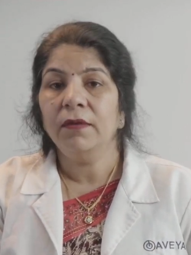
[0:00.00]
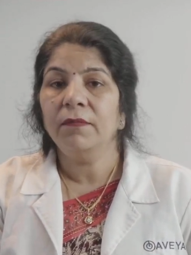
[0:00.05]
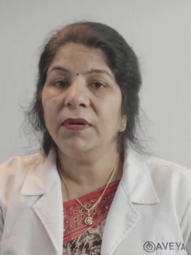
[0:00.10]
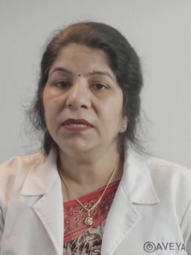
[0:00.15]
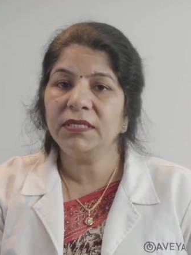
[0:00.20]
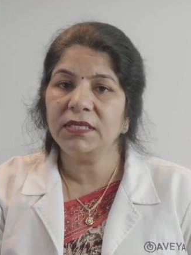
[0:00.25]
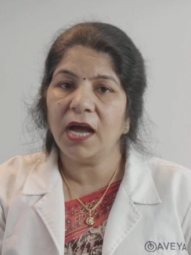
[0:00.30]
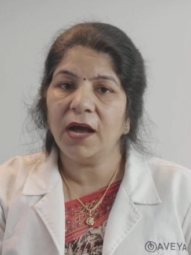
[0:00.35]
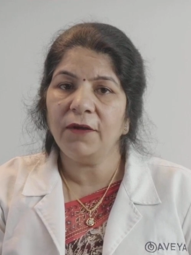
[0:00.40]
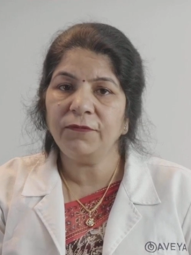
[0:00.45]

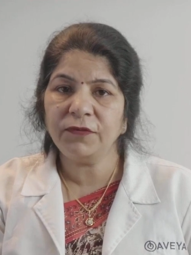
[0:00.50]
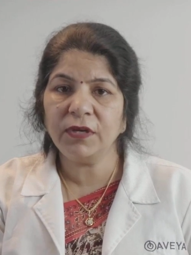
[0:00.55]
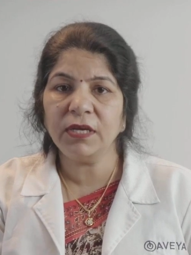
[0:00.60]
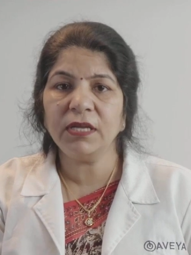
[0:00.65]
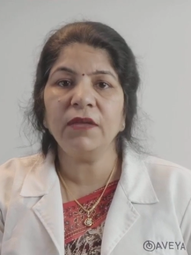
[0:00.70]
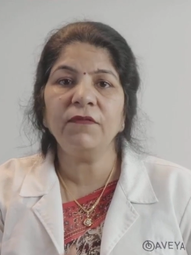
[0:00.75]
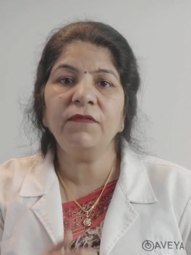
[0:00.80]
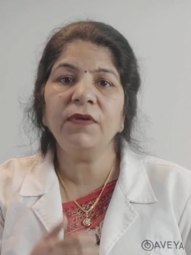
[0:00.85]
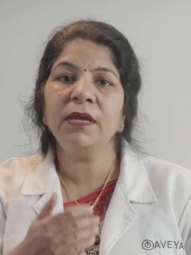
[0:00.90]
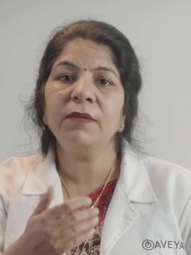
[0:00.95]
But after
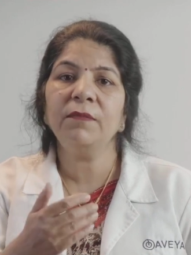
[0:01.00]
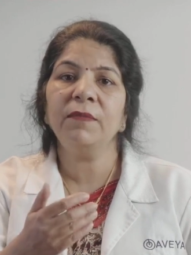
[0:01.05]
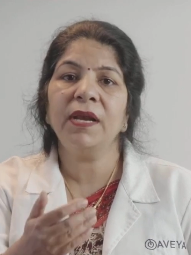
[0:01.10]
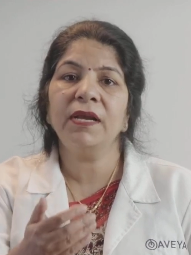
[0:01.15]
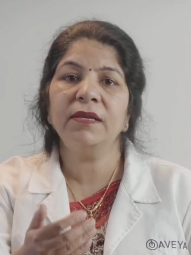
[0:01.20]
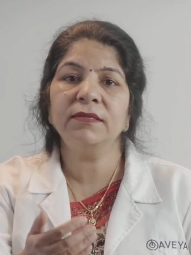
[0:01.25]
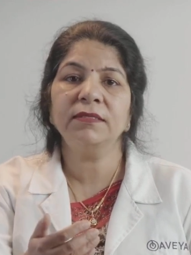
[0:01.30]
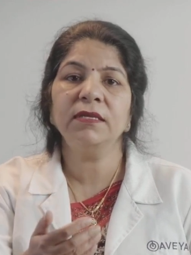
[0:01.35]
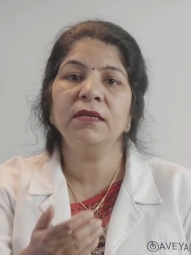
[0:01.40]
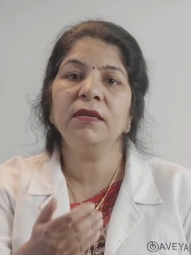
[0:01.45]
giving
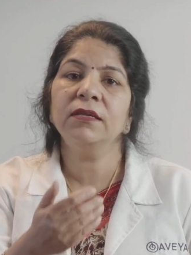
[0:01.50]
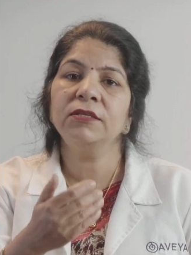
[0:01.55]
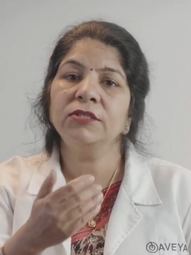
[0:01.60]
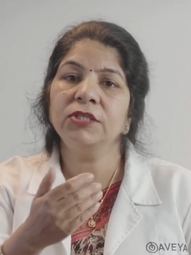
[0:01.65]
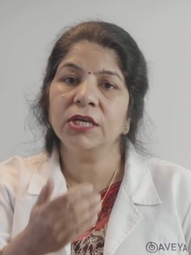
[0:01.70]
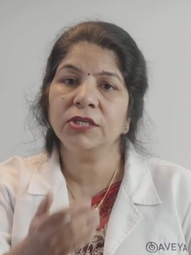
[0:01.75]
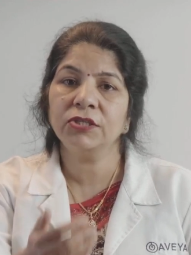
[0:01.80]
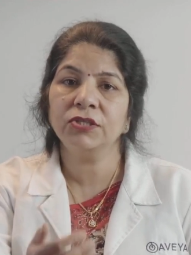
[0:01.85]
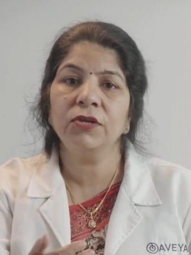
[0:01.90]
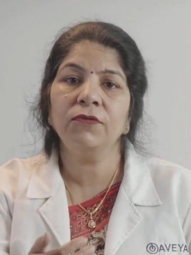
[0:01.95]
medicine and
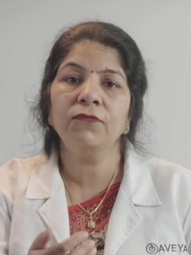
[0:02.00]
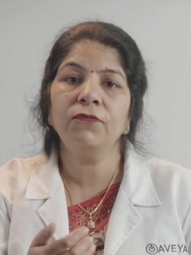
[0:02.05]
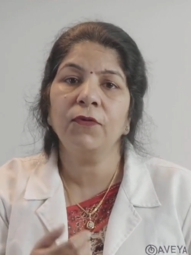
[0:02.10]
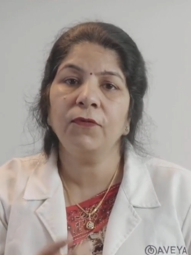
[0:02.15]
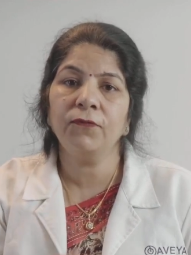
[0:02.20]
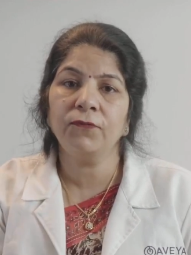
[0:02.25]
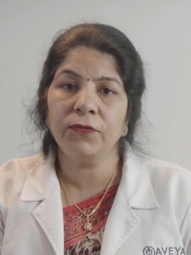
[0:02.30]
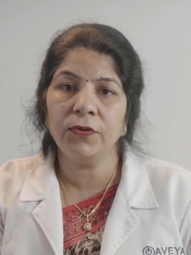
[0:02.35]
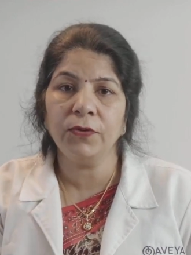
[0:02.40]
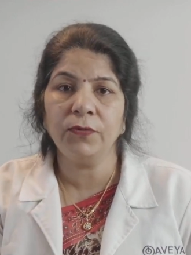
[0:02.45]
injection
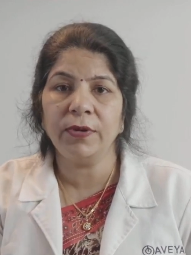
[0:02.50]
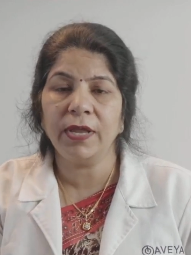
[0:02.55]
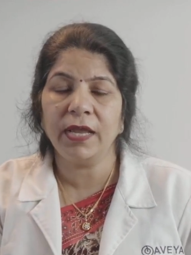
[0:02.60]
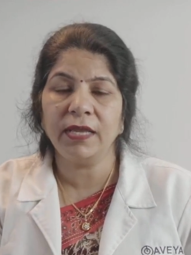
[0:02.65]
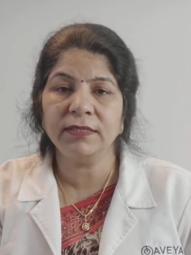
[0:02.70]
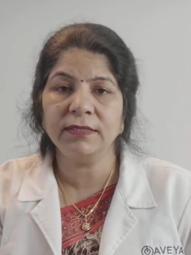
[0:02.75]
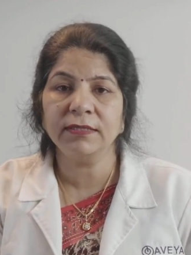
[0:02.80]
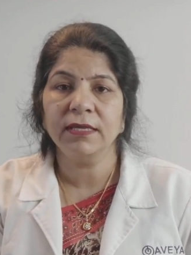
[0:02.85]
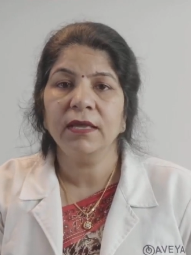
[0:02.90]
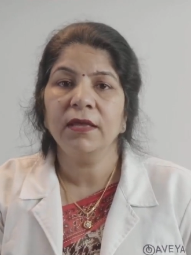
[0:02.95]
for few
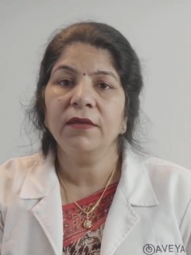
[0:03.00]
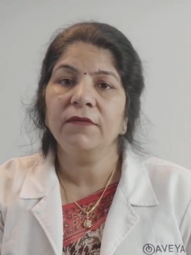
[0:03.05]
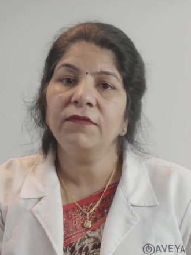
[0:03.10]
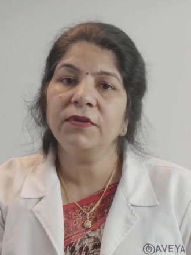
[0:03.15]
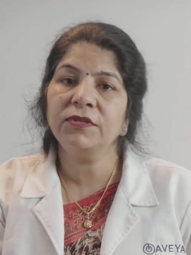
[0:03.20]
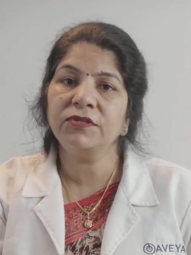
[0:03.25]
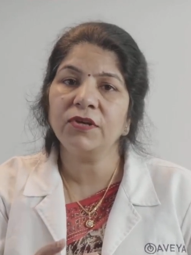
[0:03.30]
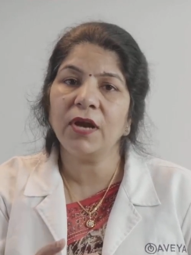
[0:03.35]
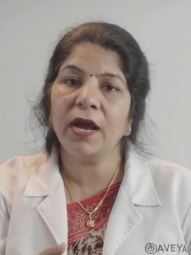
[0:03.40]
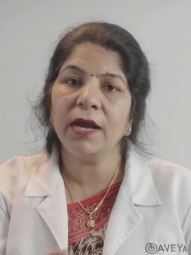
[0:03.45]
days,
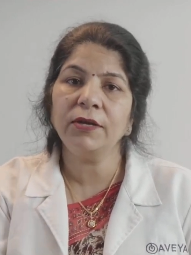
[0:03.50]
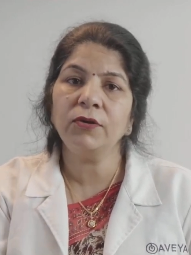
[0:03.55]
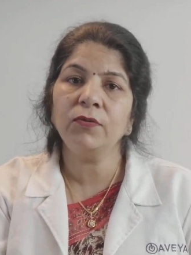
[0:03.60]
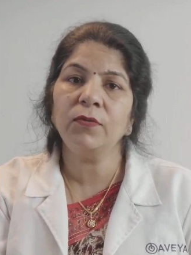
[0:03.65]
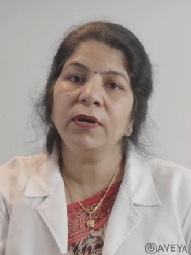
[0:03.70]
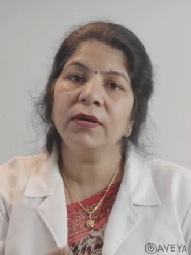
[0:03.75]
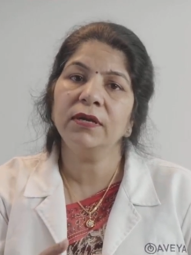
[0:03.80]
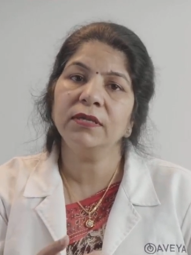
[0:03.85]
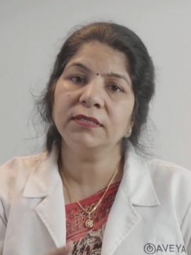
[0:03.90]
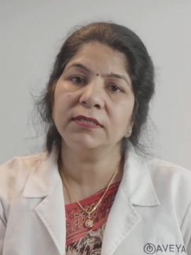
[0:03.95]
we try
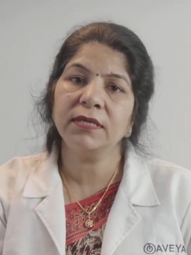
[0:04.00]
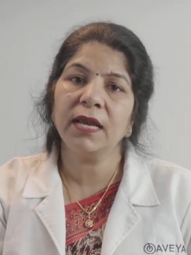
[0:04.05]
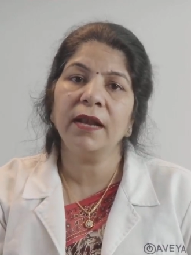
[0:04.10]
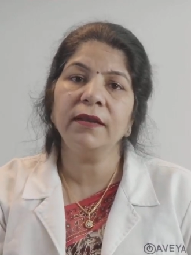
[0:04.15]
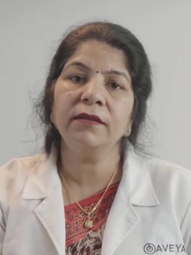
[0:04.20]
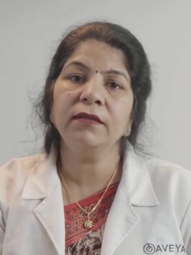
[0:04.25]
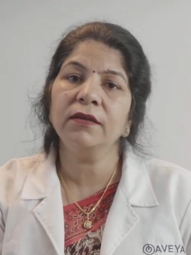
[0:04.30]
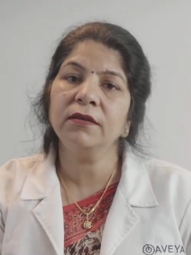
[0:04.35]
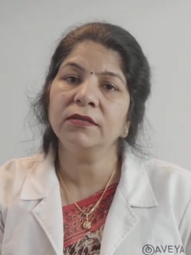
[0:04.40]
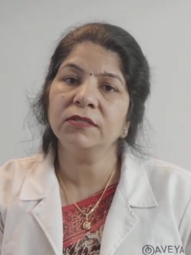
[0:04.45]
to
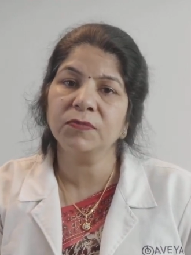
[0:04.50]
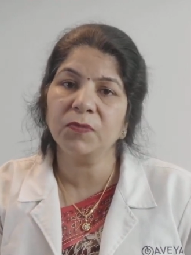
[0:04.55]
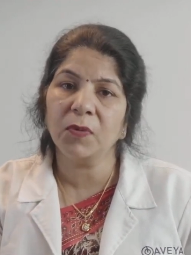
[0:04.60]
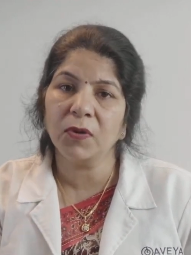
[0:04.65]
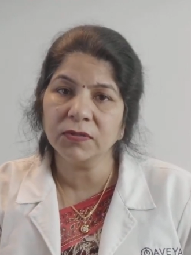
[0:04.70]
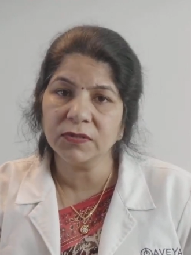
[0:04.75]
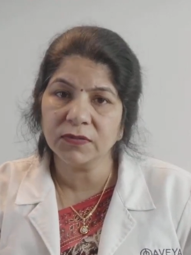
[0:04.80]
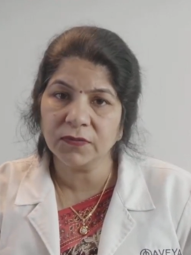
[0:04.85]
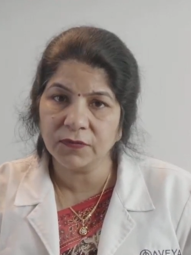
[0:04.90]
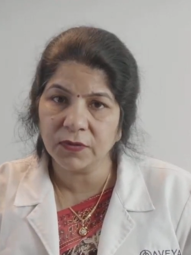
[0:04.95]
understand the
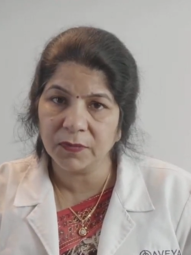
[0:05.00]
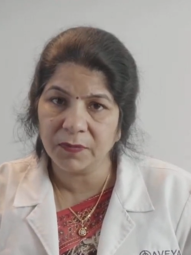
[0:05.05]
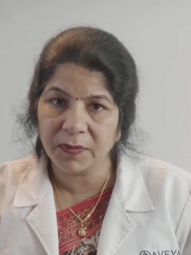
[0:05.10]
response of the